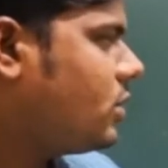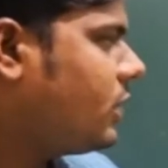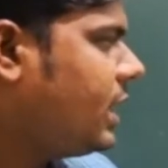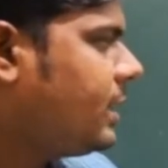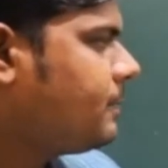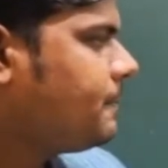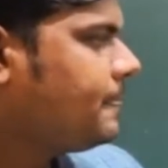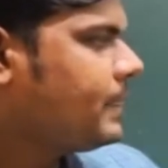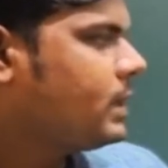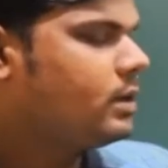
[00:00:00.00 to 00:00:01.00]
Okay,
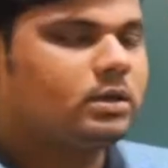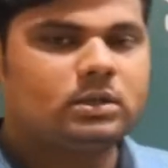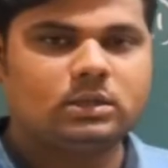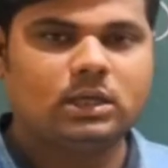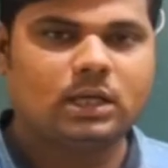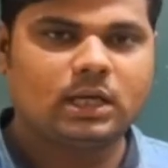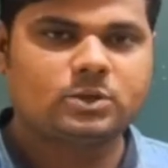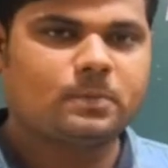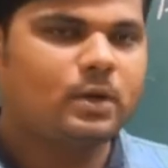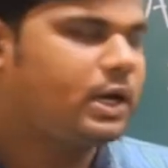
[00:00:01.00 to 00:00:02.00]
the
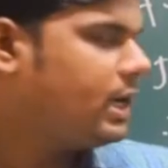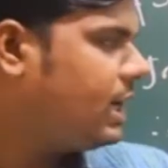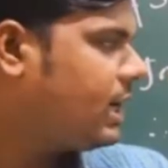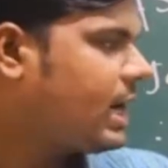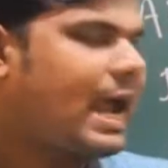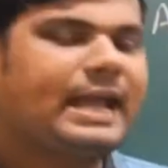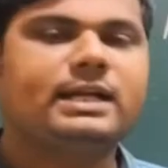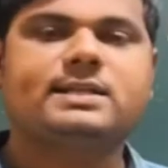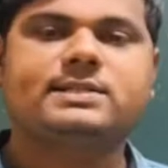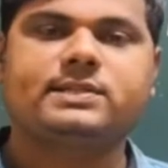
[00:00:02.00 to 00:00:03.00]
corresponding
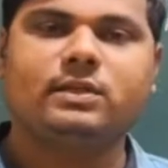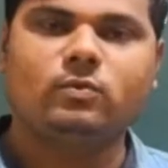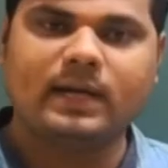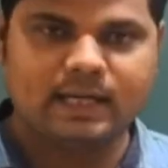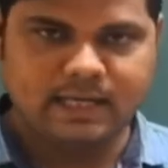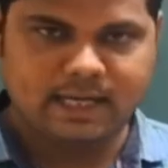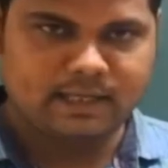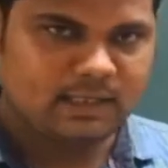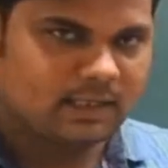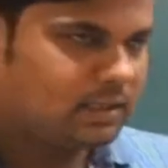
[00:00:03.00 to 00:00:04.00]
angles in one
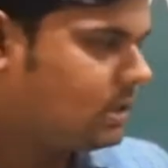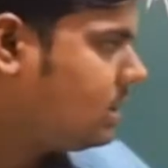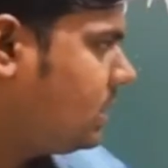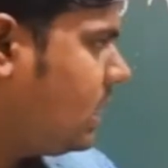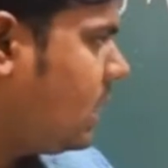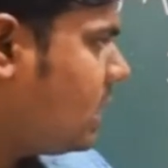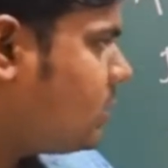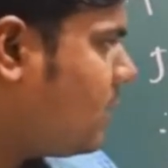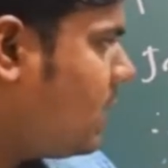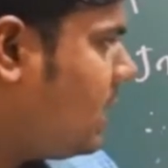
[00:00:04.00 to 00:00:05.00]
triangle, the
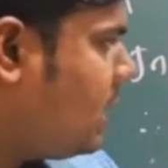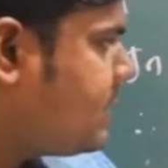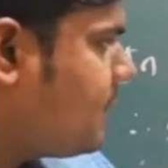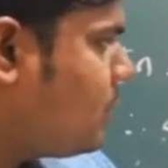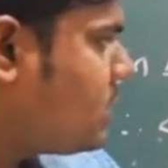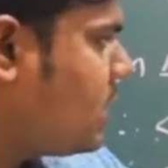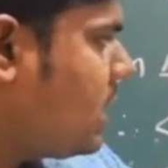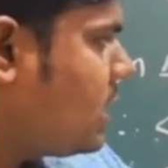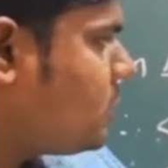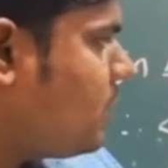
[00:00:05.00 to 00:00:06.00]
corresponding, suppose the
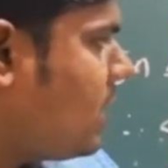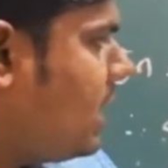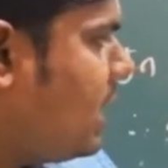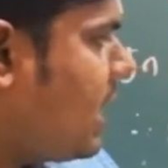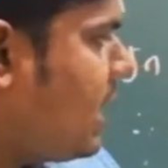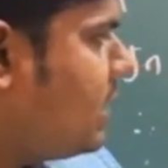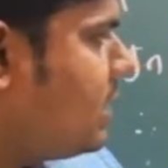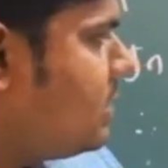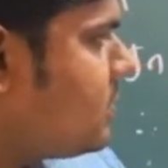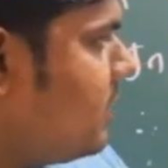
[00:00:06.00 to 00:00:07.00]
corresponding
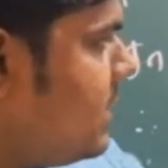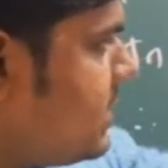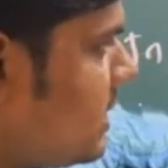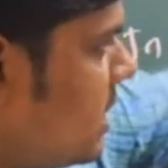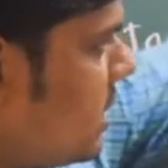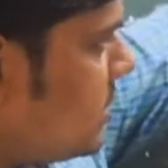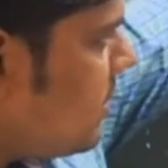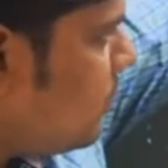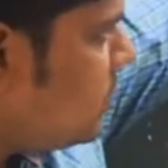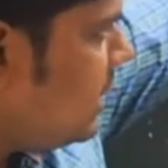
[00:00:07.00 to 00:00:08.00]
angles means,
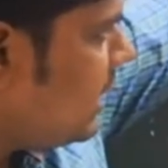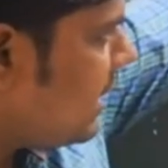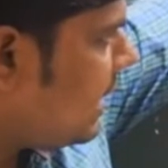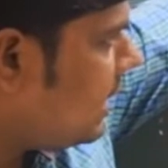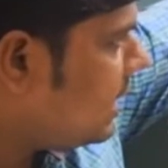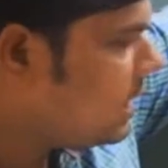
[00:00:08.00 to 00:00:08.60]
suppose in triangle